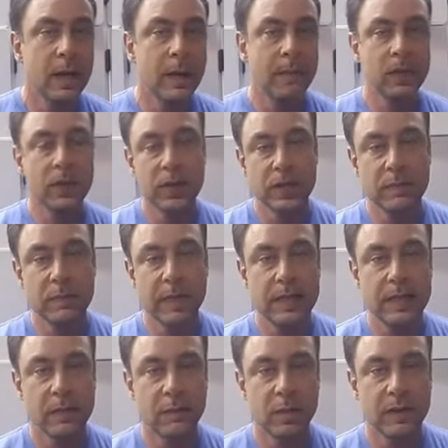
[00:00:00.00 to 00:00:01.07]
but you just make
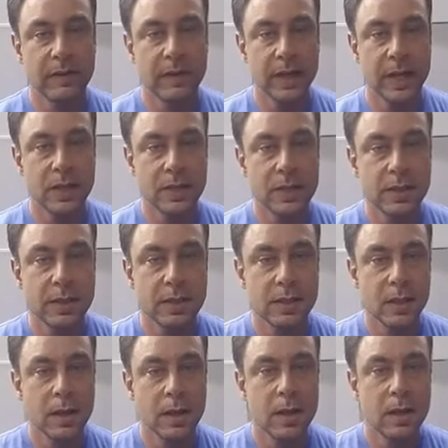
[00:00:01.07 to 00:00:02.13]
some modifications.
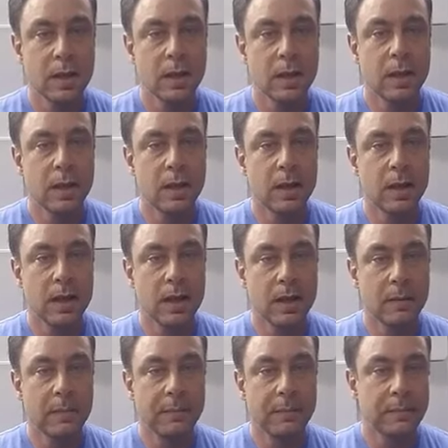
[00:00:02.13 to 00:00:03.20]
But